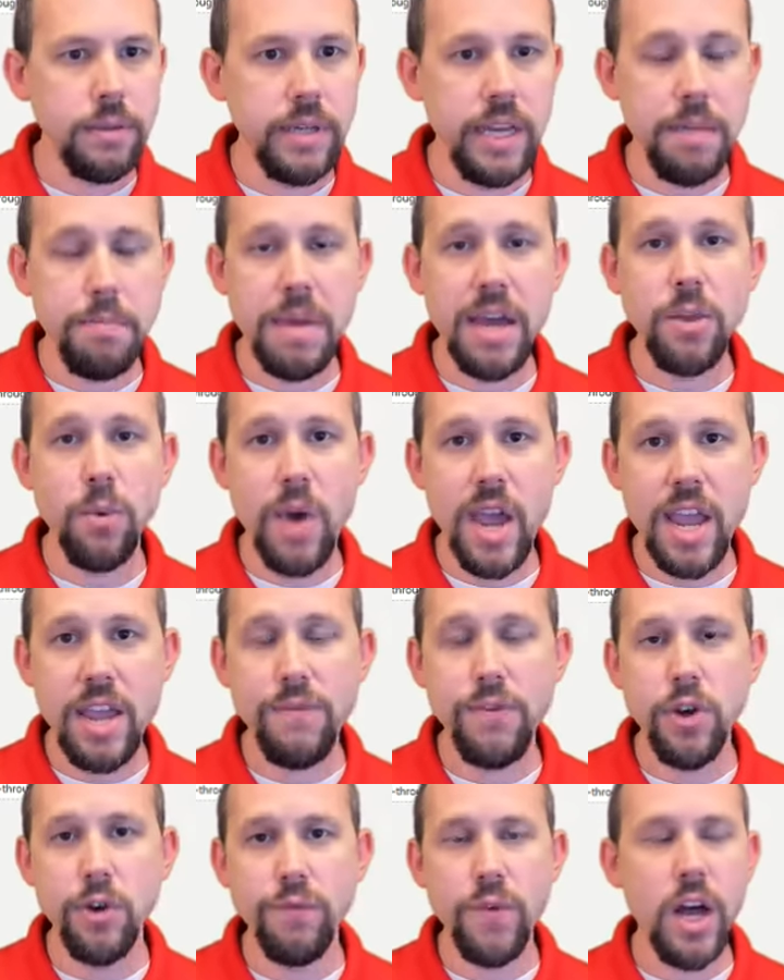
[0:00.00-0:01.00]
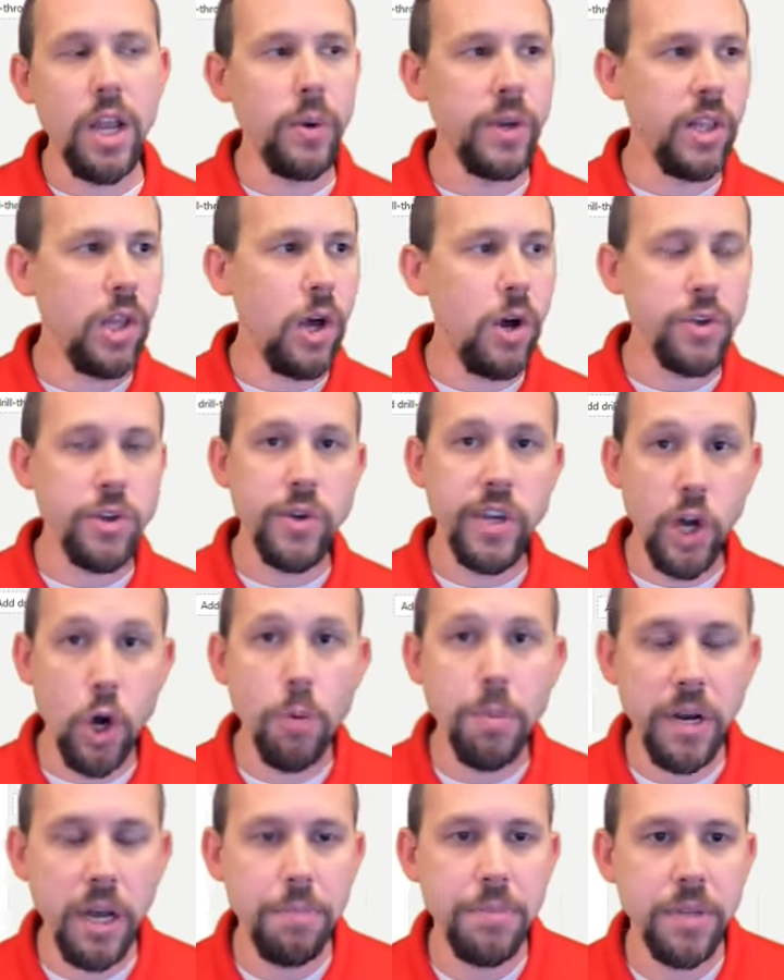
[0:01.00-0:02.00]
And by the way, if you're following along, you can
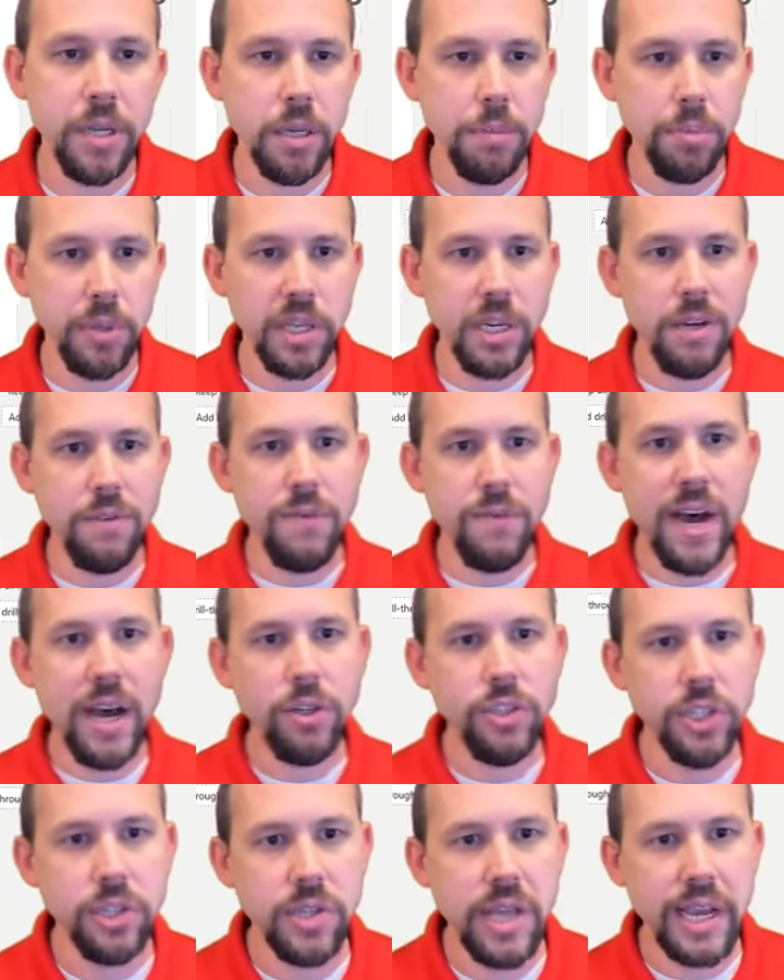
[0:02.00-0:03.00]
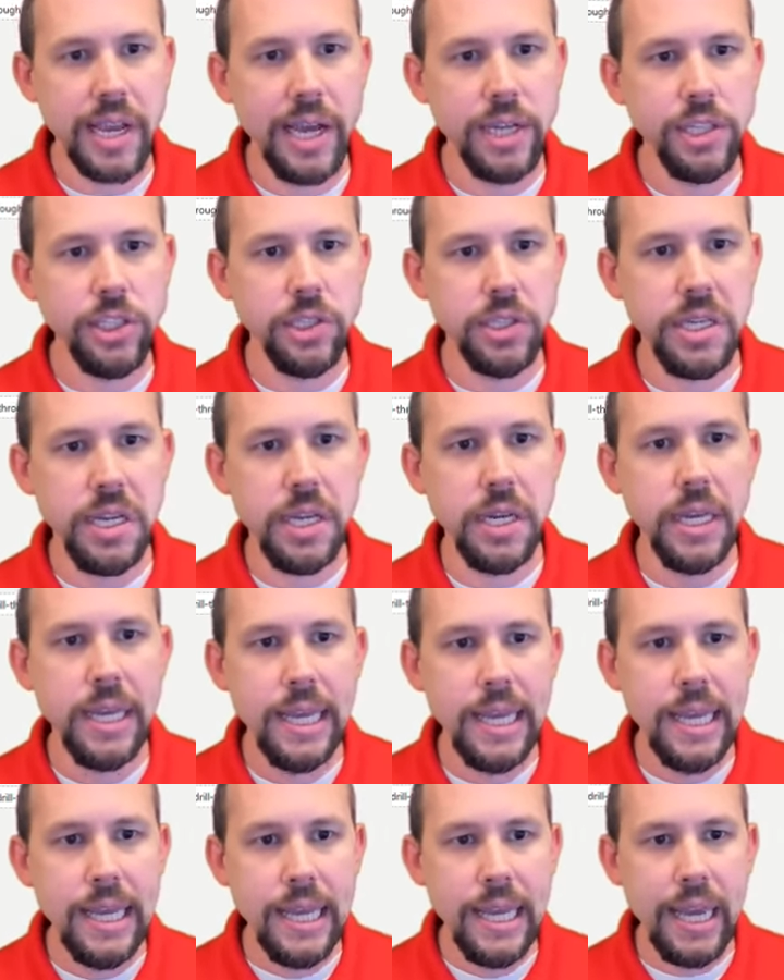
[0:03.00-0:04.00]
open up the completed file just like I just did.
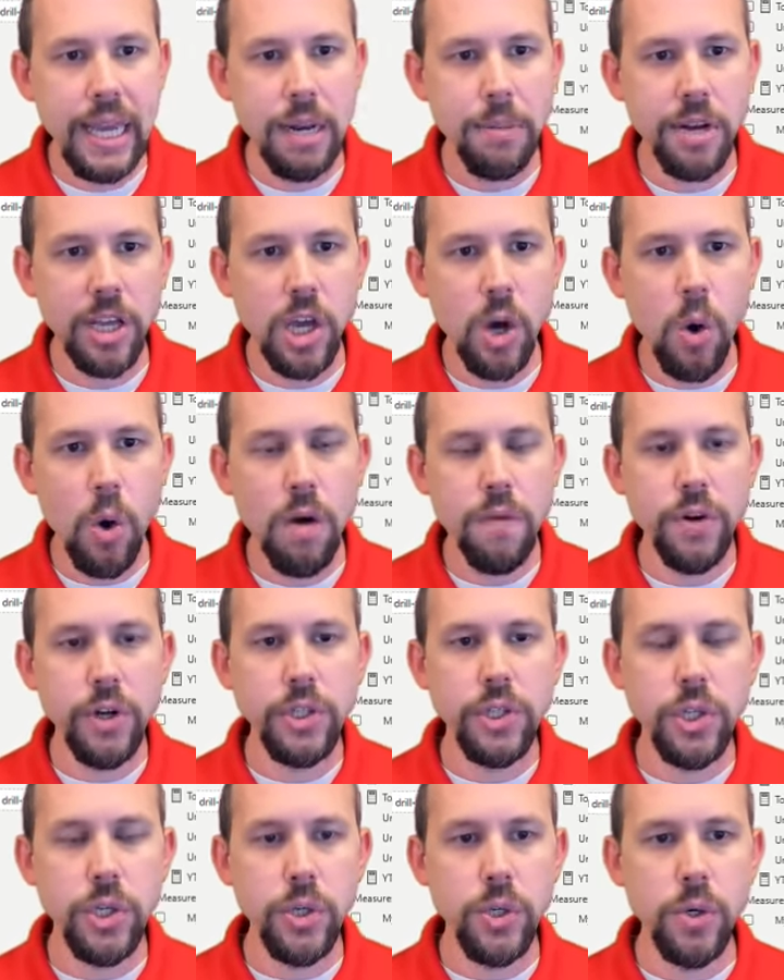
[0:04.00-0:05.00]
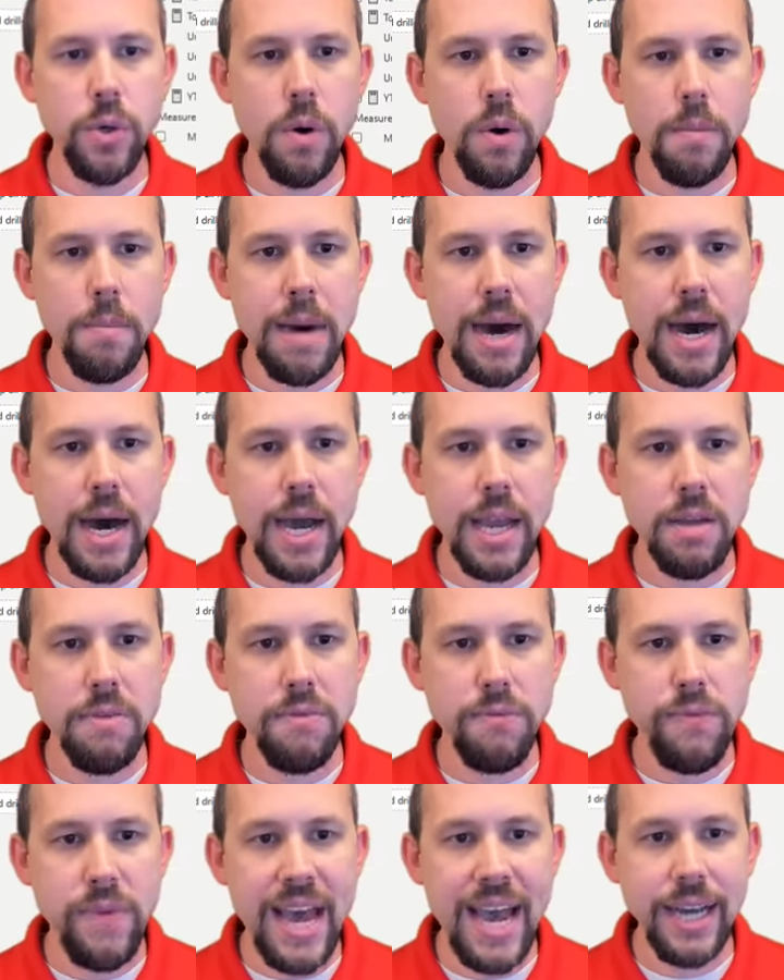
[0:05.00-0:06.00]
And I'm going to go over to my
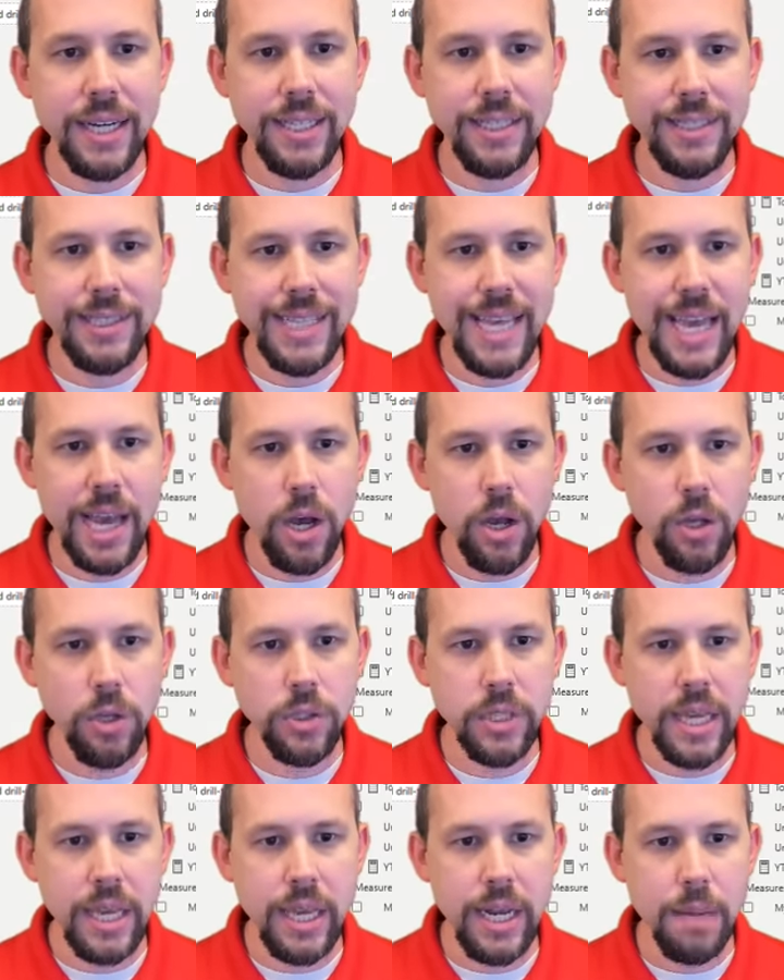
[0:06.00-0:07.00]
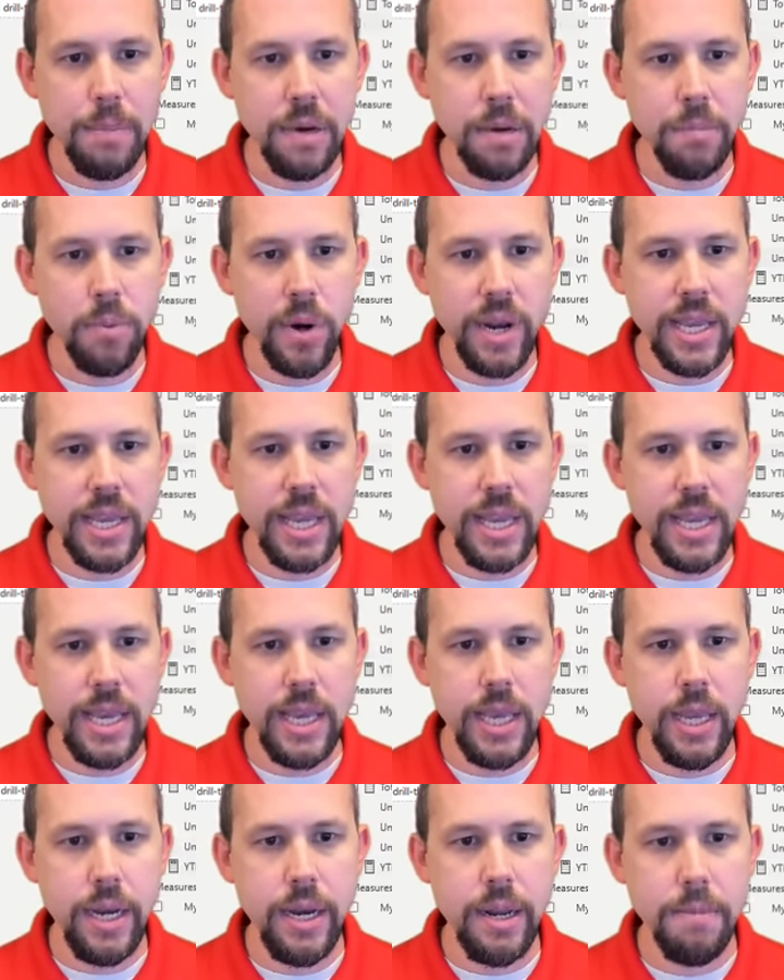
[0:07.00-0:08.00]
fact sales and I'm going to bring
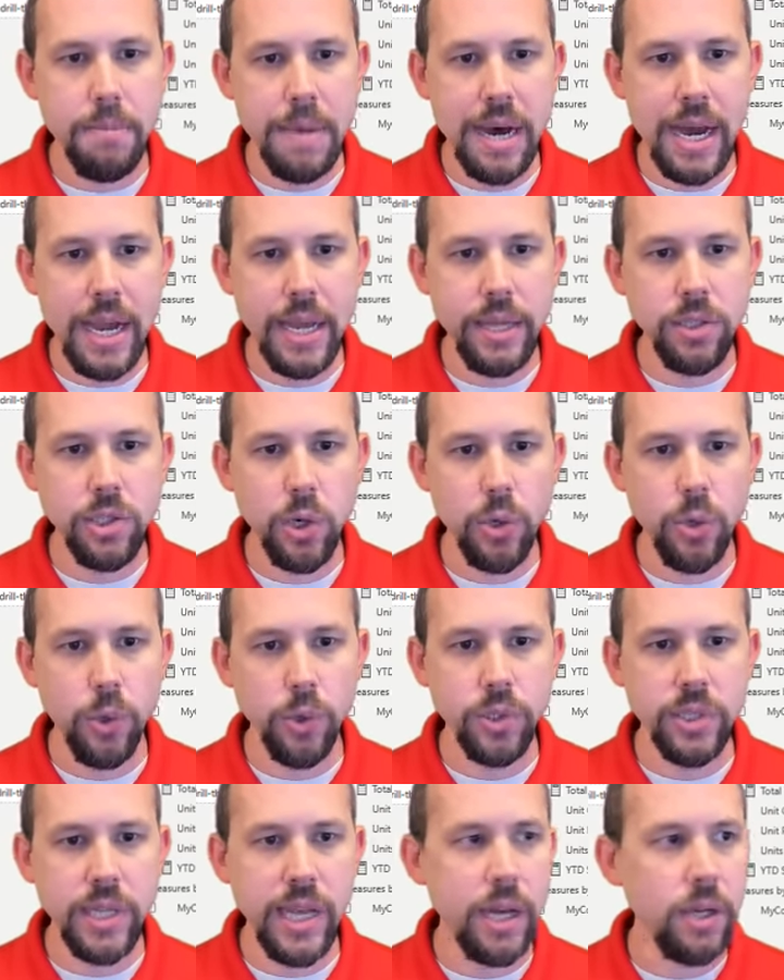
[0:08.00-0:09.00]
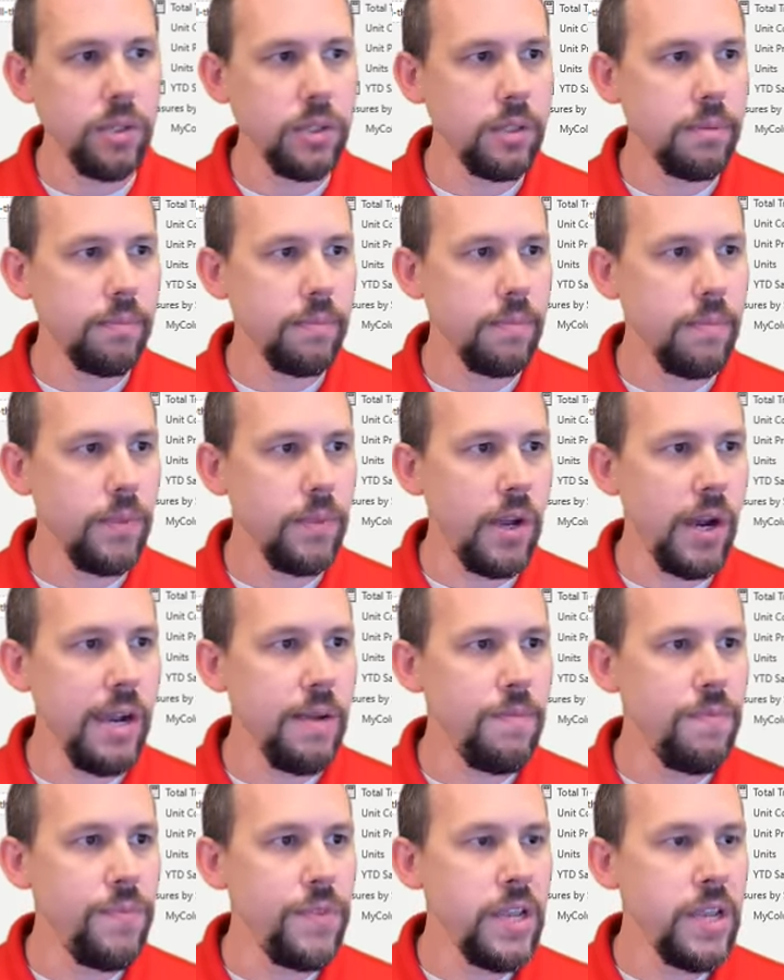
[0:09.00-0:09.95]
in my total sales. All right.